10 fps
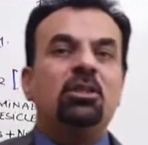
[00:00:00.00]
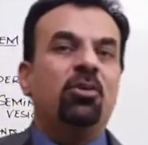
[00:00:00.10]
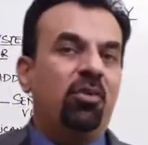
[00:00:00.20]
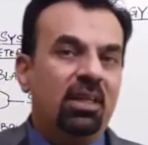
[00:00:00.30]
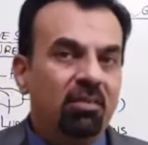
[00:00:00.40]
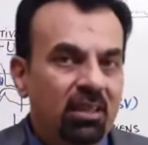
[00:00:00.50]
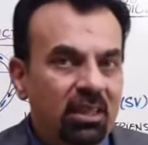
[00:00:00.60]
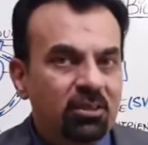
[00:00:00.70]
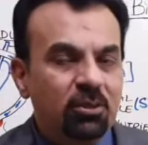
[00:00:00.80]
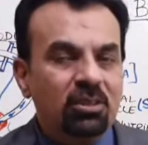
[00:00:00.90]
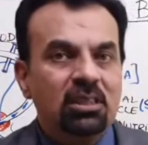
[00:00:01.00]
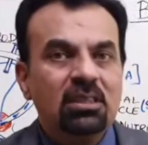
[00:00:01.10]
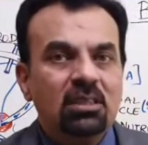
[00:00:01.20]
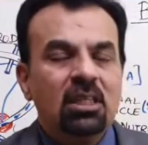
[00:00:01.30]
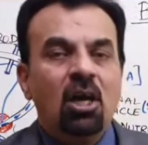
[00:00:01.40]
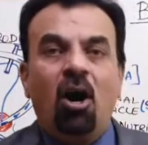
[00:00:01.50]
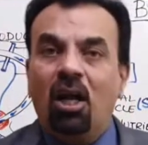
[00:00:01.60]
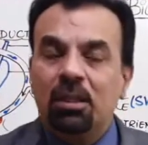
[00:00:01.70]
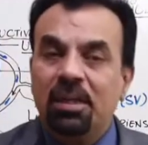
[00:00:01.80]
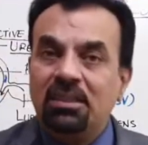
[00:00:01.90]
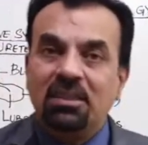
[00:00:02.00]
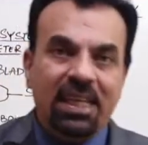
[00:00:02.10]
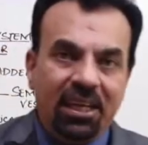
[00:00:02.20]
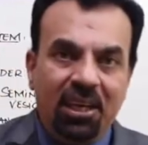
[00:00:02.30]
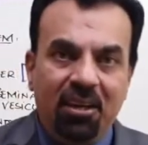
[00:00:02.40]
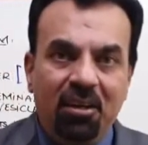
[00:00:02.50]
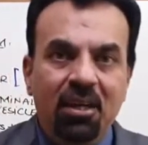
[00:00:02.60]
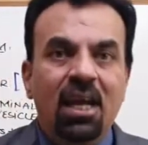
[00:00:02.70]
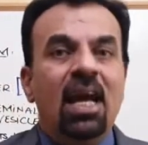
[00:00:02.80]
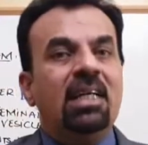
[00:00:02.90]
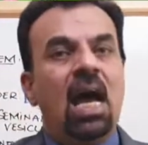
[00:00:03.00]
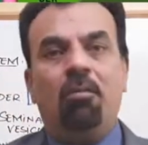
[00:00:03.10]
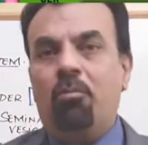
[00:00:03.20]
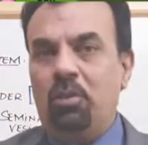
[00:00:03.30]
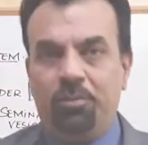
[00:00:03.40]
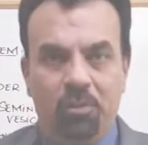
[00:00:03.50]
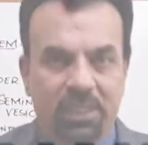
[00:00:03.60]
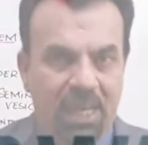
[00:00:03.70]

to Creative Learning Resources. All the best, take care, and have a wonderful day